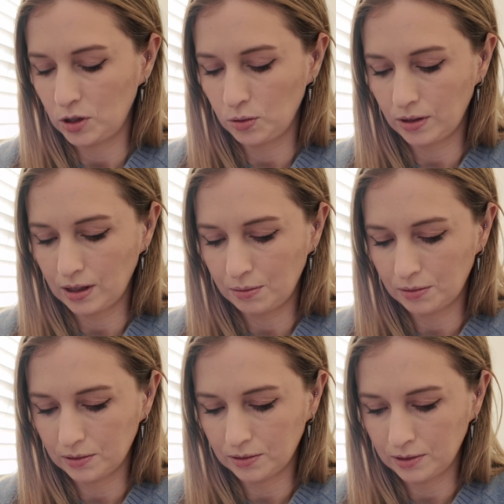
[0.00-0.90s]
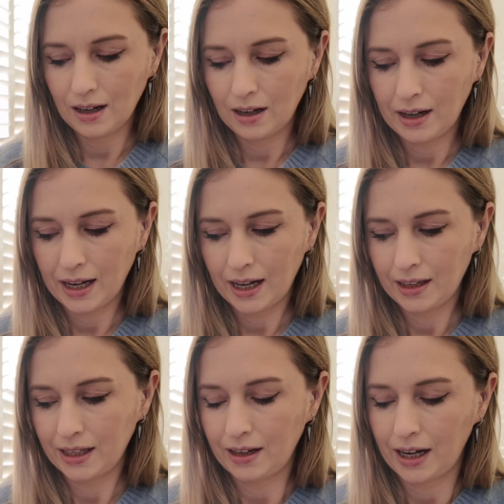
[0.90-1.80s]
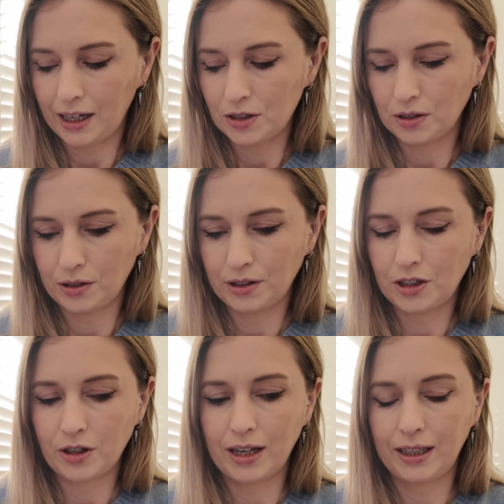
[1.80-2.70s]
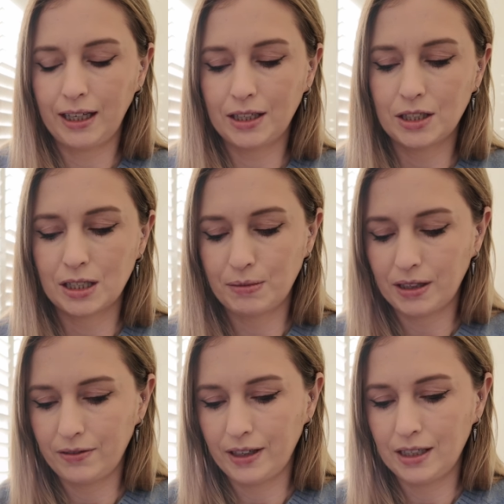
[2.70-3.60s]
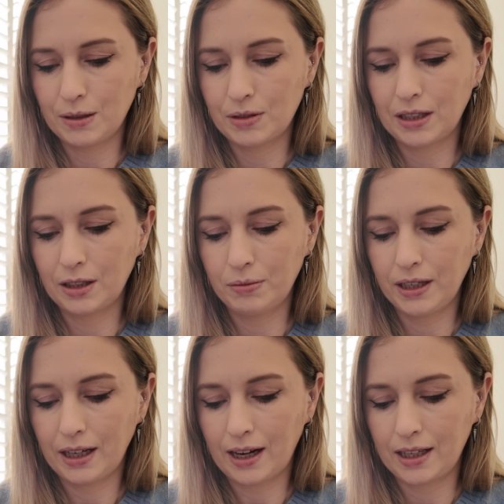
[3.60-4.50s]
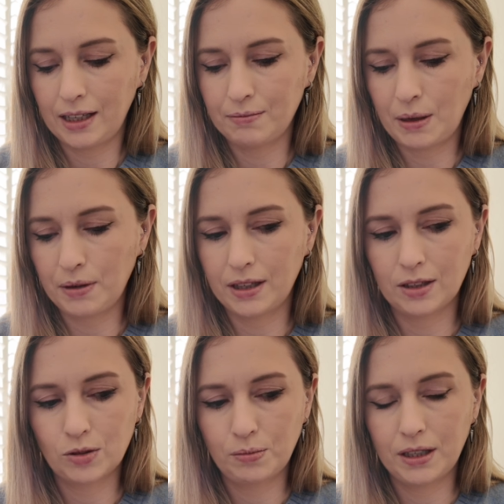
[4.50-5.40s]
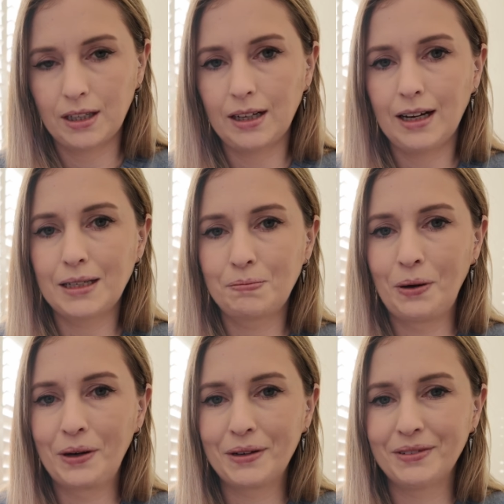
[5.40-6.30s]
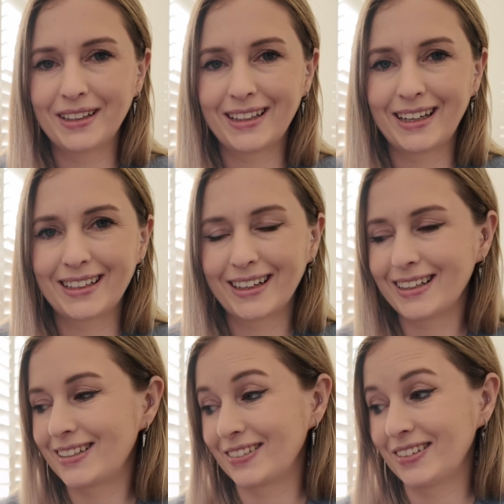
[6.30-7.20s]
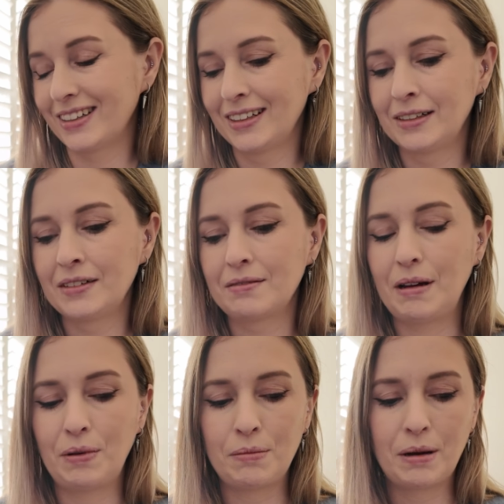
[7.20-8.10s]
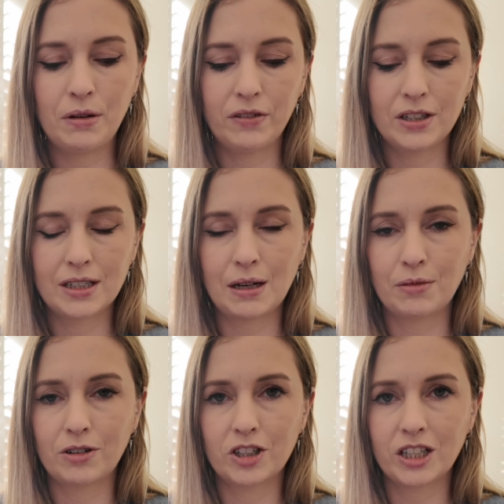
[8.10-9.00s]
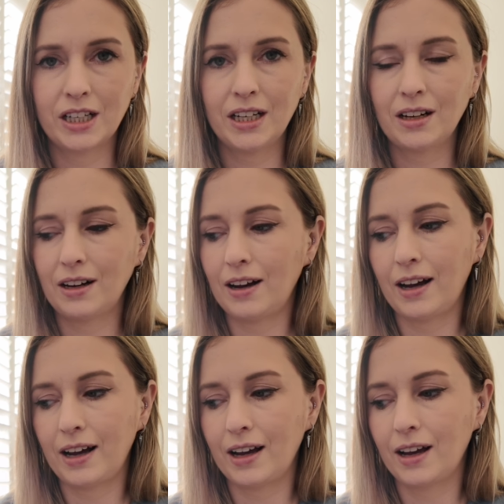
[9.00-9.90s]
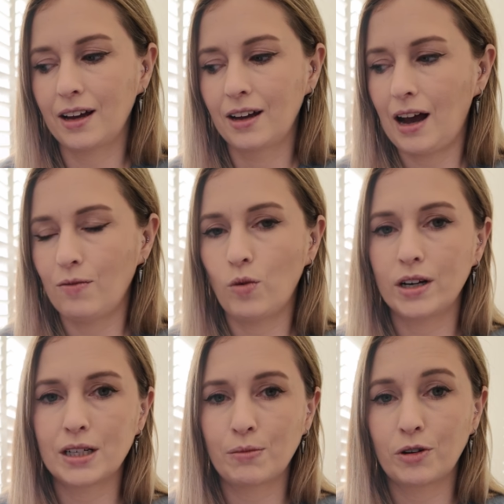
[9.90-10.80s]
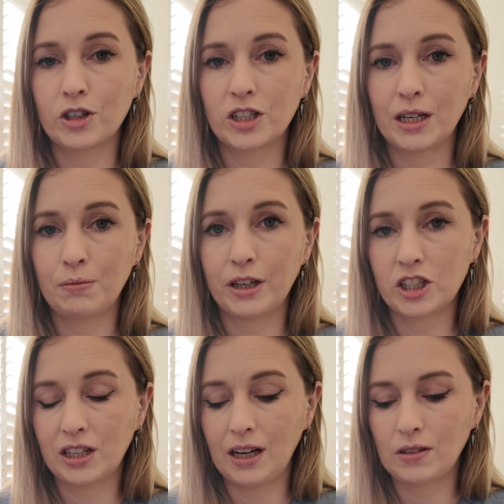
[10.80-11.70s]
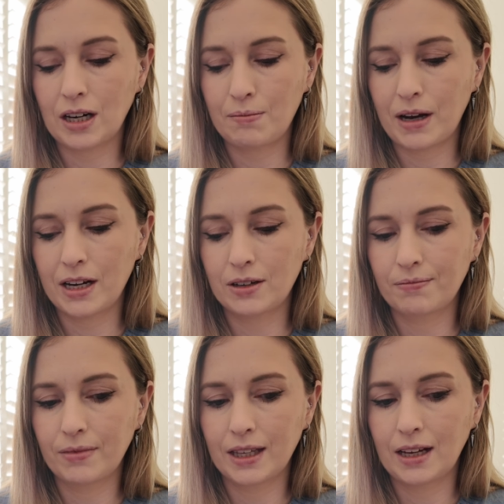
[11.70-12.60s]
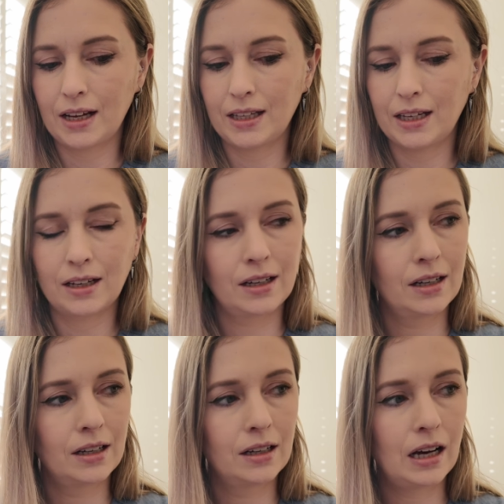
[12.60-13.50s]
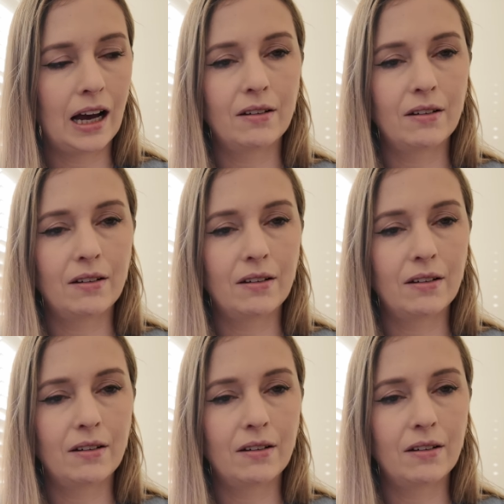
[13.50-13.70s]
do a couple. I think I need to try and lean into some other fandoms a little bit. Like, I think maybe this will be the last Pokemon thing that I do. Maybe I might move on to Tamagotchi. I have one Tamagotchi plushie left, and I think I